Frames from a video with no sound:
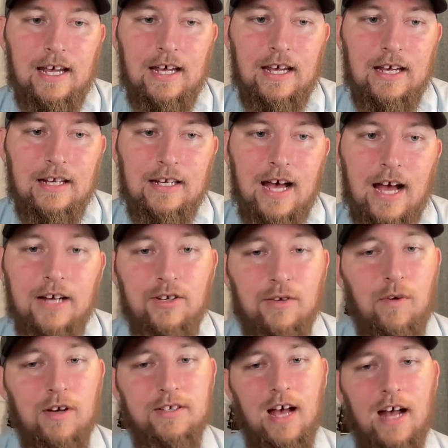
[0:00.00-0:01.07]
And I
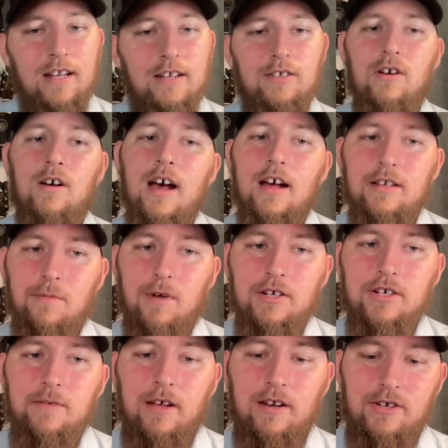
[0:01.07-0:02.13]
didn't start out as
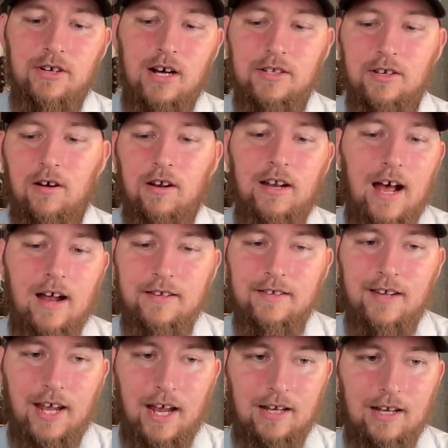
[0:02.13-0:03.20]
project manager. I started out
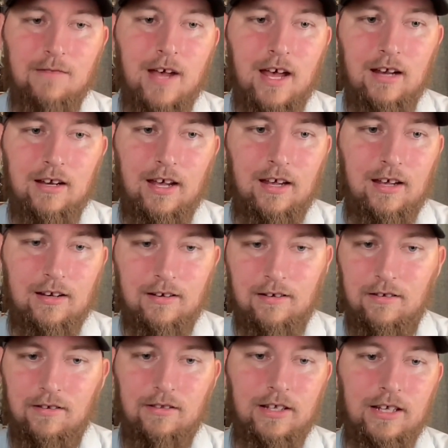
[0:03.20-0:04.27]
as a handyman
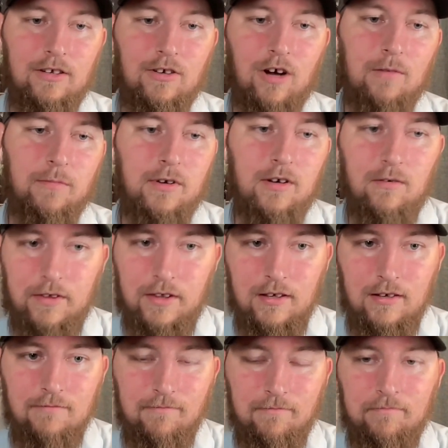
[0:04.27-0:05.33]
and lead carpenter with
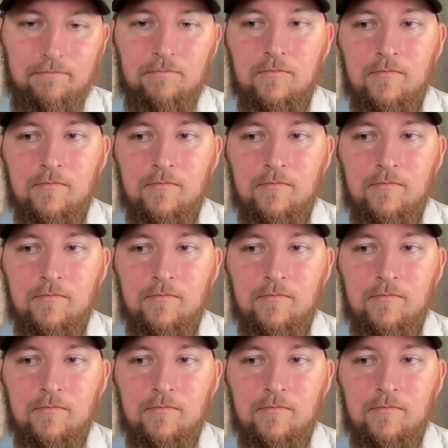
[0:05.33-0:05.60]
him.